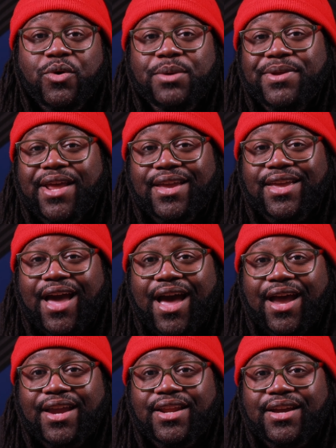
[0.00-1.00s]
to be that
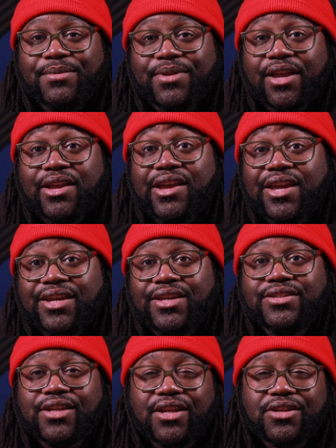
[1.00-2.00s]
guy that be like, yeah,
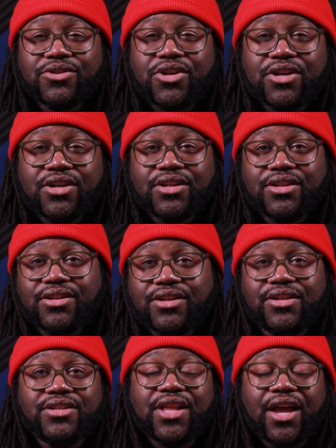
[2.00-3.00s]
he said it's good and
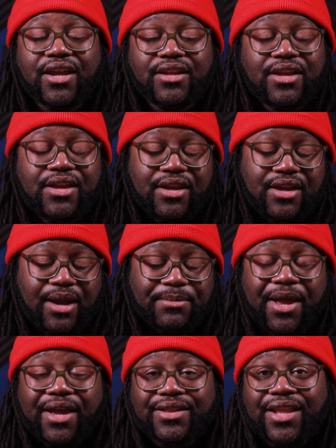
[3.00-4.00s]
he's lying. I'm
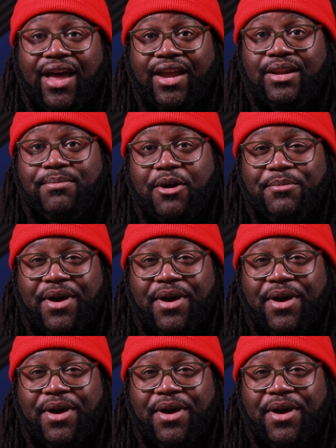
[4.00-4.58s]
not lying about